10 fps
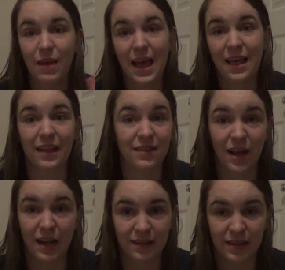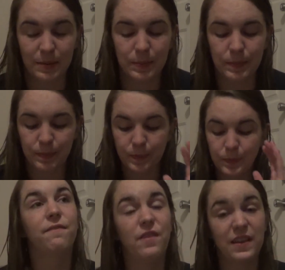that's awesome.
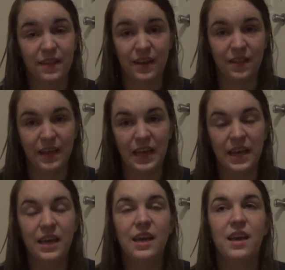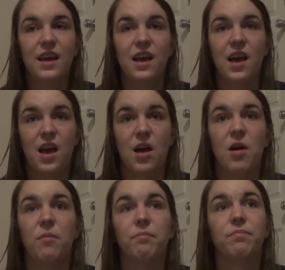Physically,
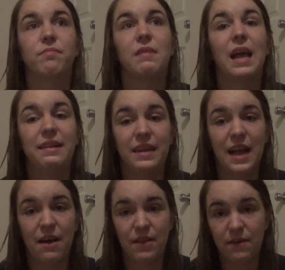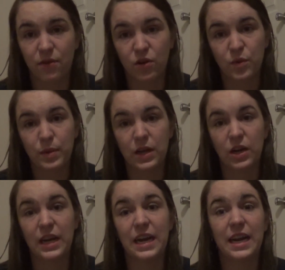I did have that first period.